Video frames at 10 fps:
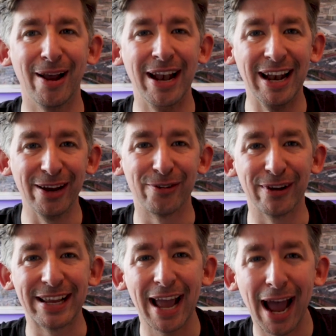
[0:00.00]

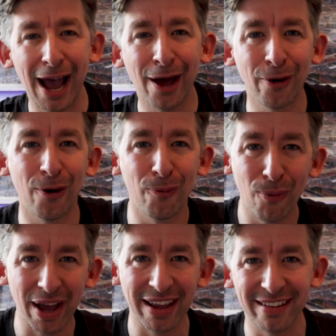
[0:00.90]
Literally cannot
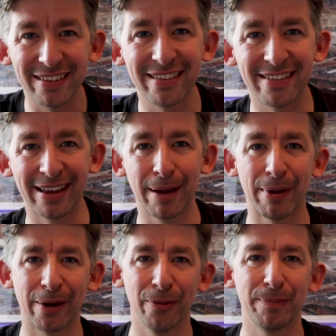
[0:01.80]
wait to get
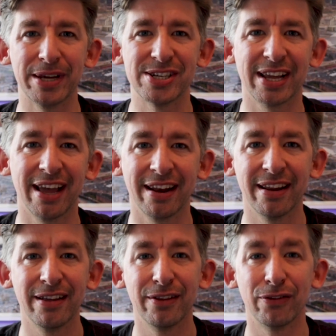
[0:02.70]
back on the pitch again.
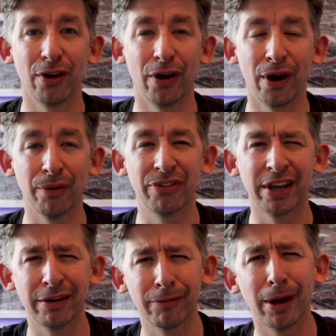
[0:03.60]
So I was
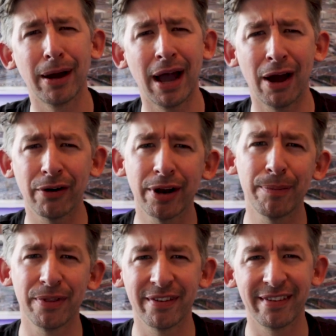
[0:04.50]
thinking, how can I
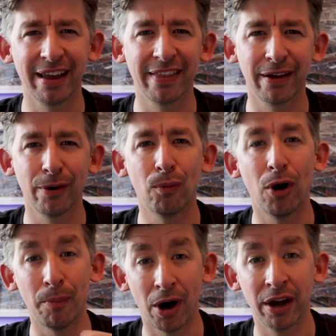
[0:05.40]
put this together?
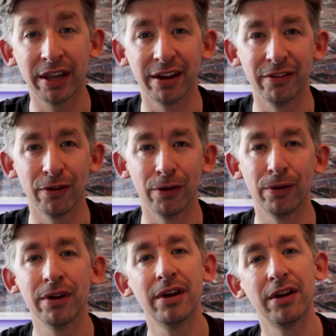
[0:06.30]
What am I gonna
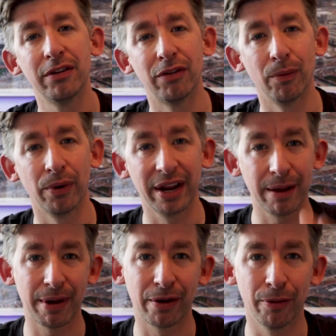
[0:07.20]
do so that when I
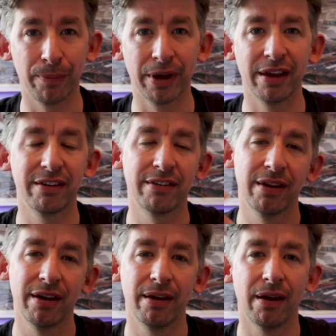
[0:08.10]
get back on the pitch,
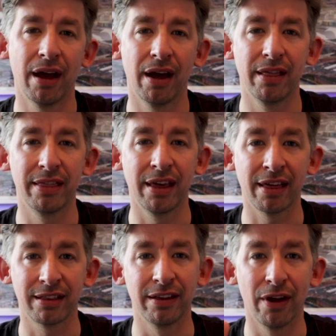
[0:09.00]
the
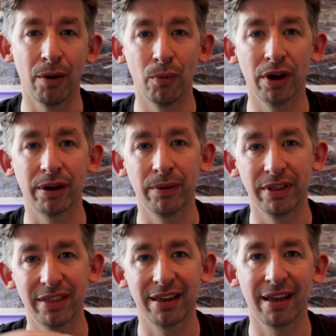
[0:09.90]
athlete that I'm working
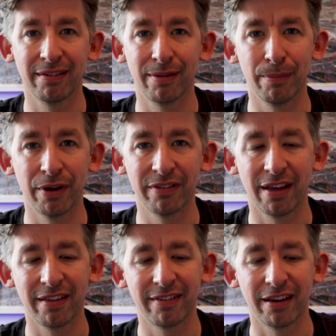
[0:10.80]
with gets the most
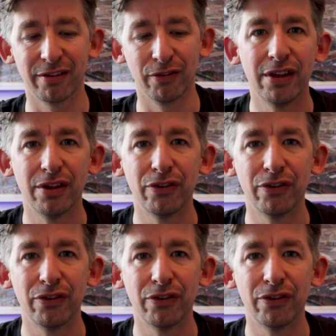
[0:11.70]
out of the session?